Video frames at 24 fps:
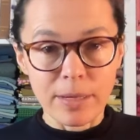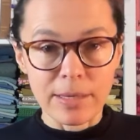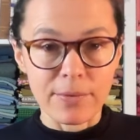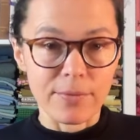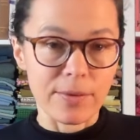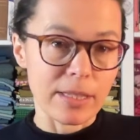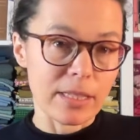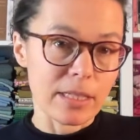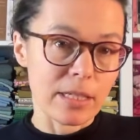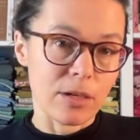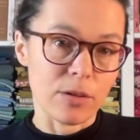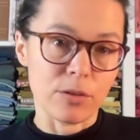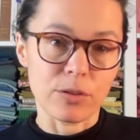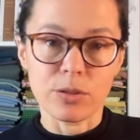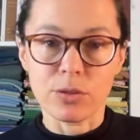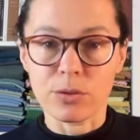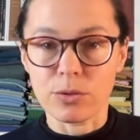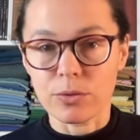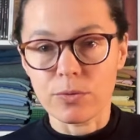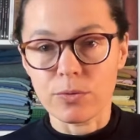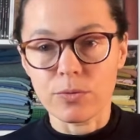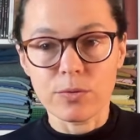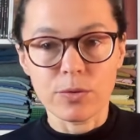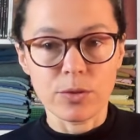and that's how sort
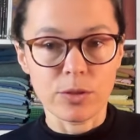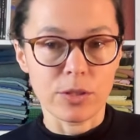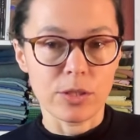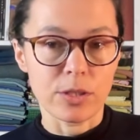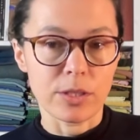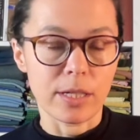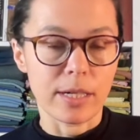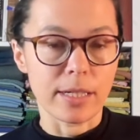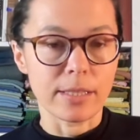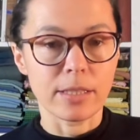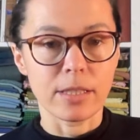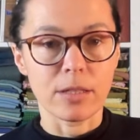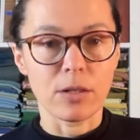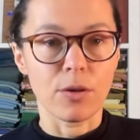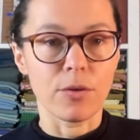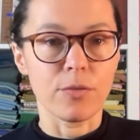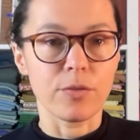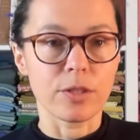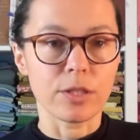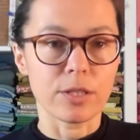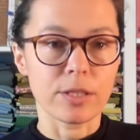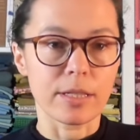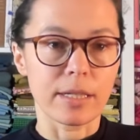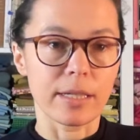of she started a lot of
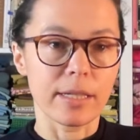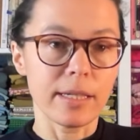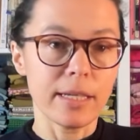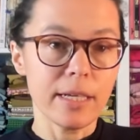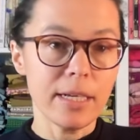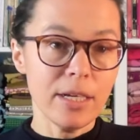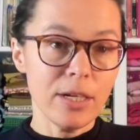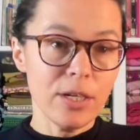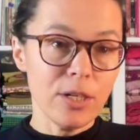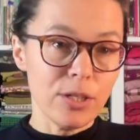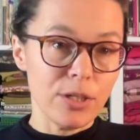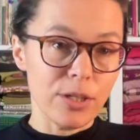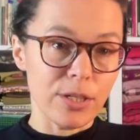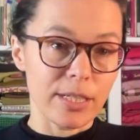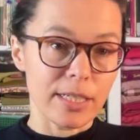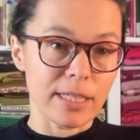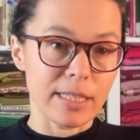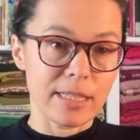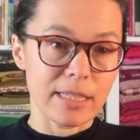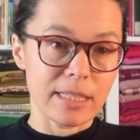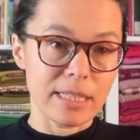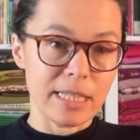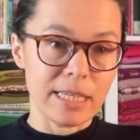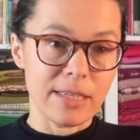her style. You
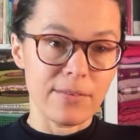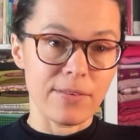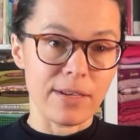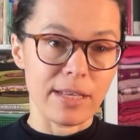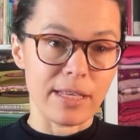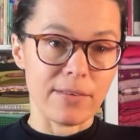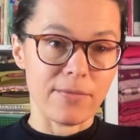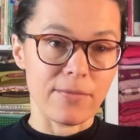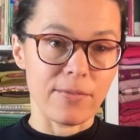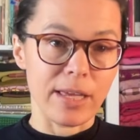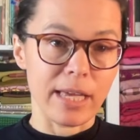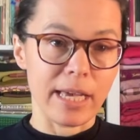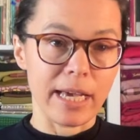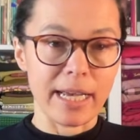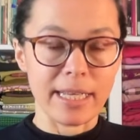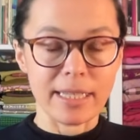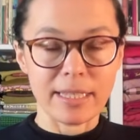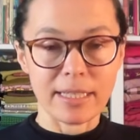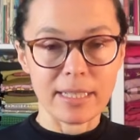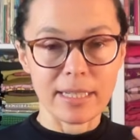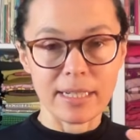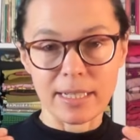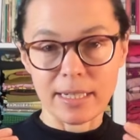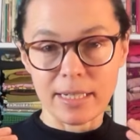can see that there,
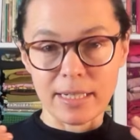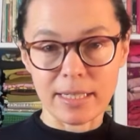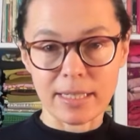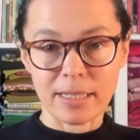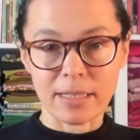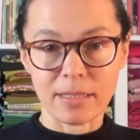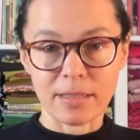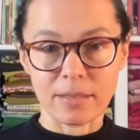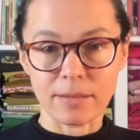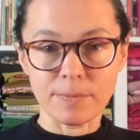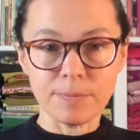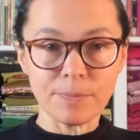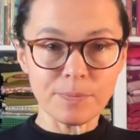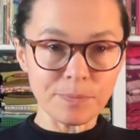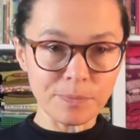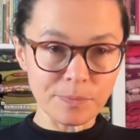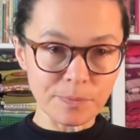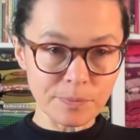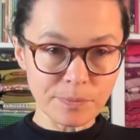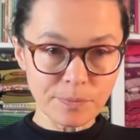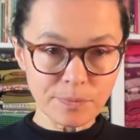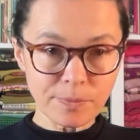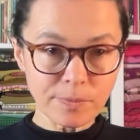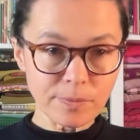it's like a little,
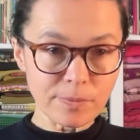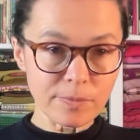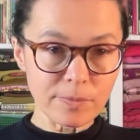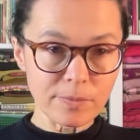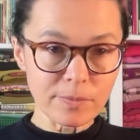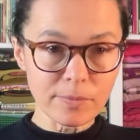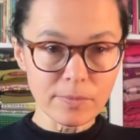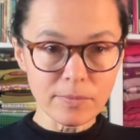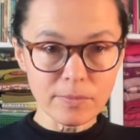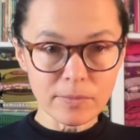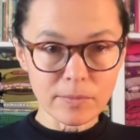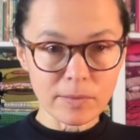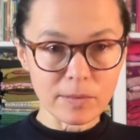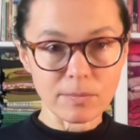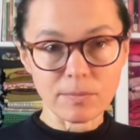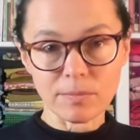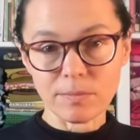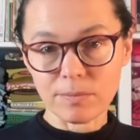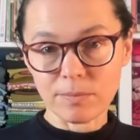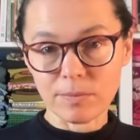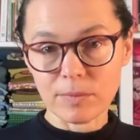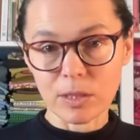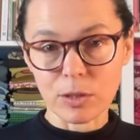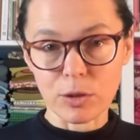
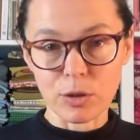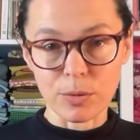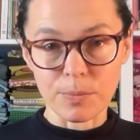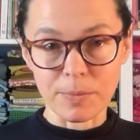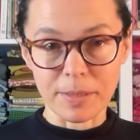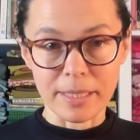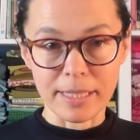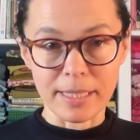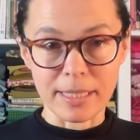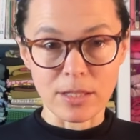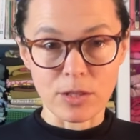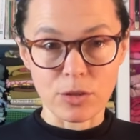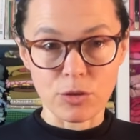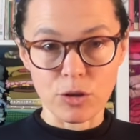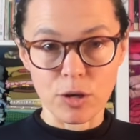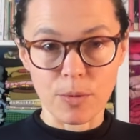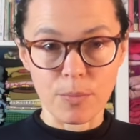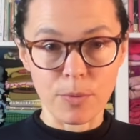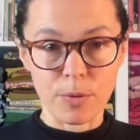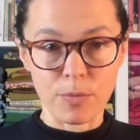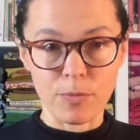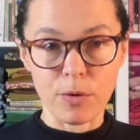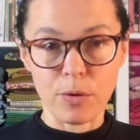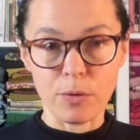it could be a knitted
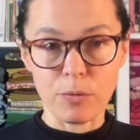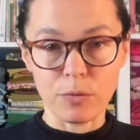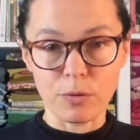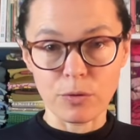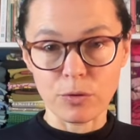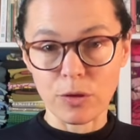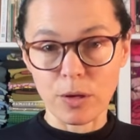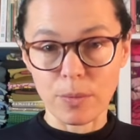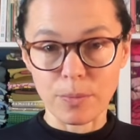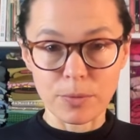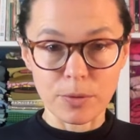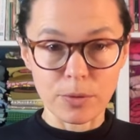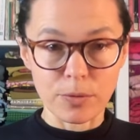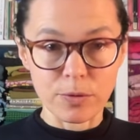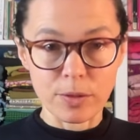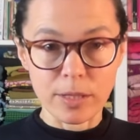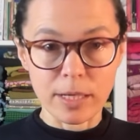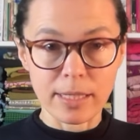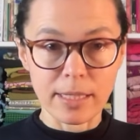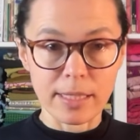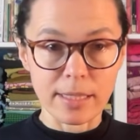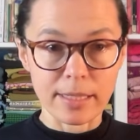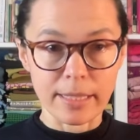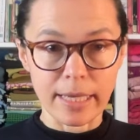top or woven top, so
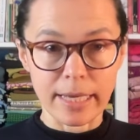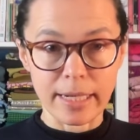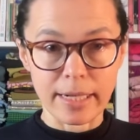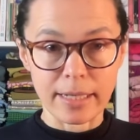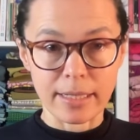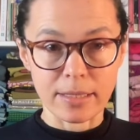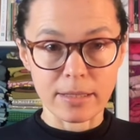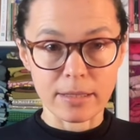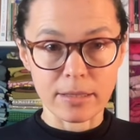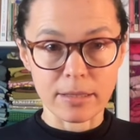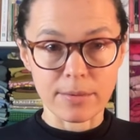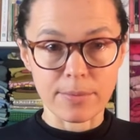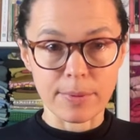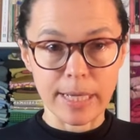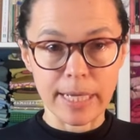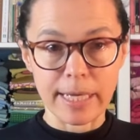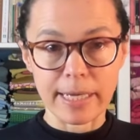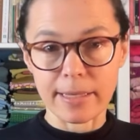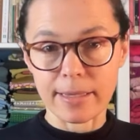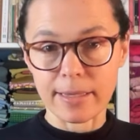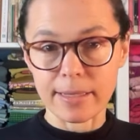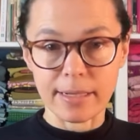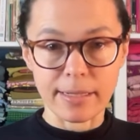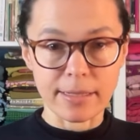slightly sailor
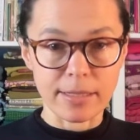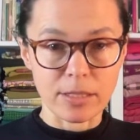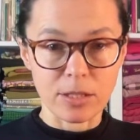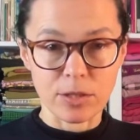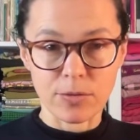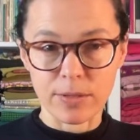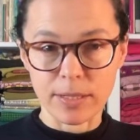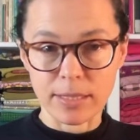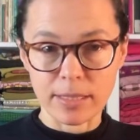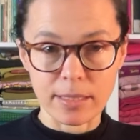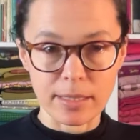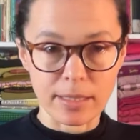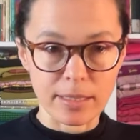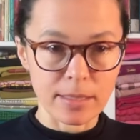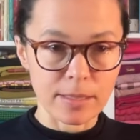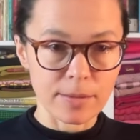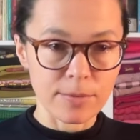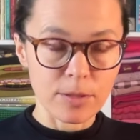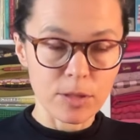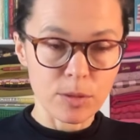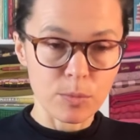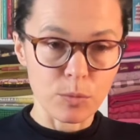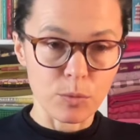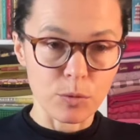inspired 1920s
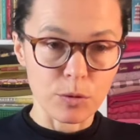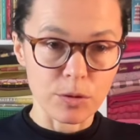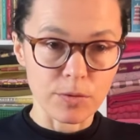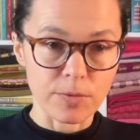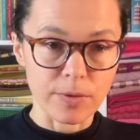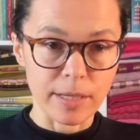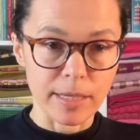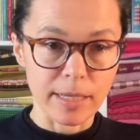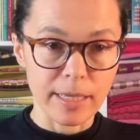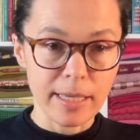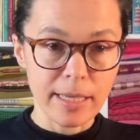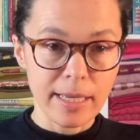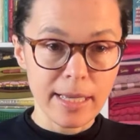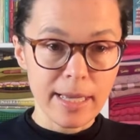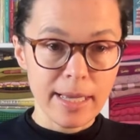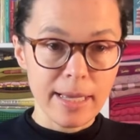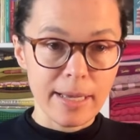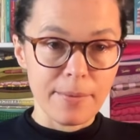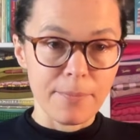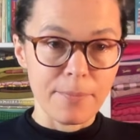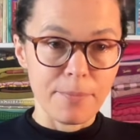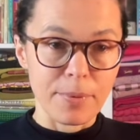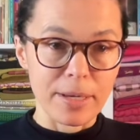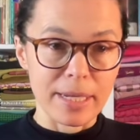sportswear.
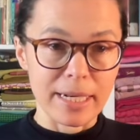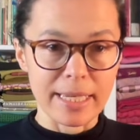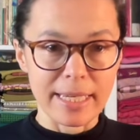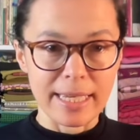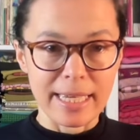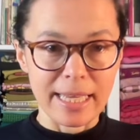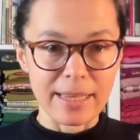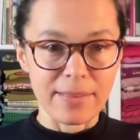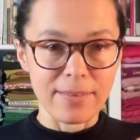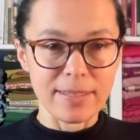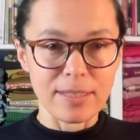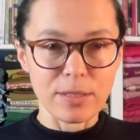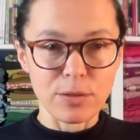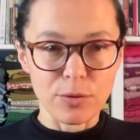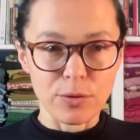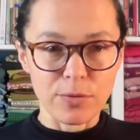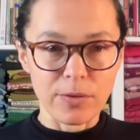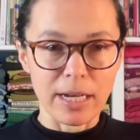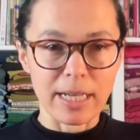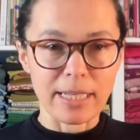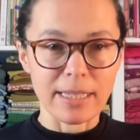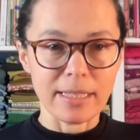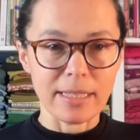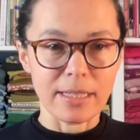But again, the sort of
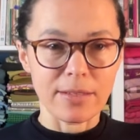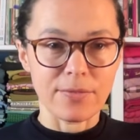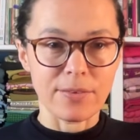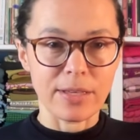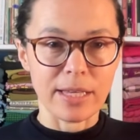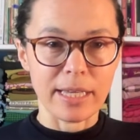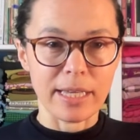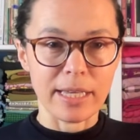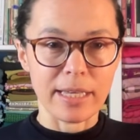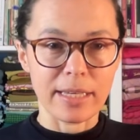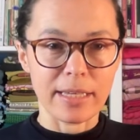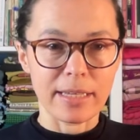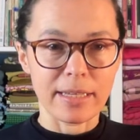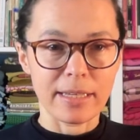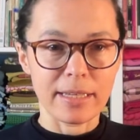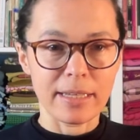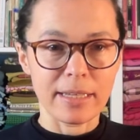underwear,